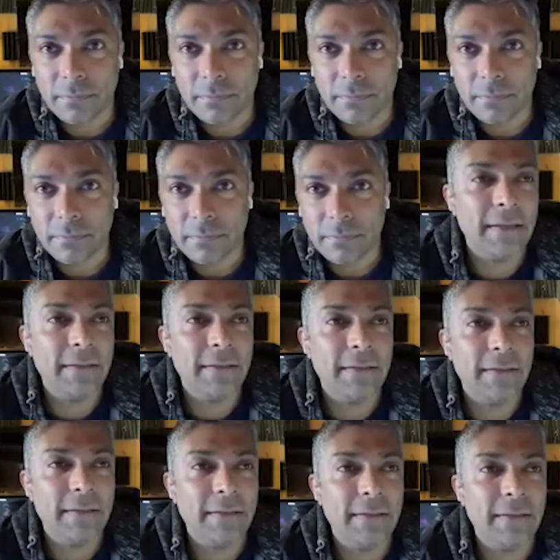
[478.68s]

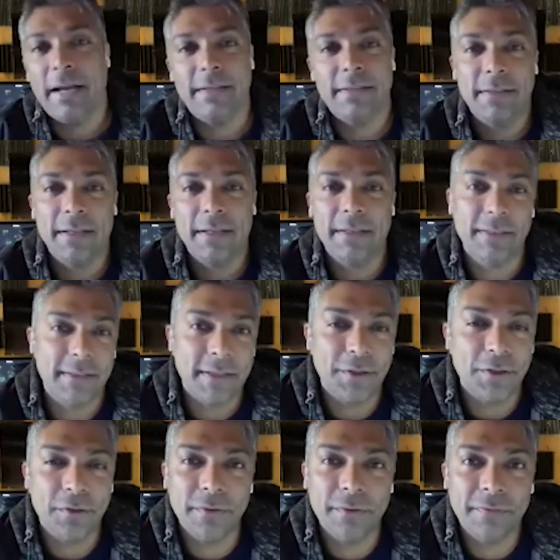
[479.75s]
And yes, as I said, the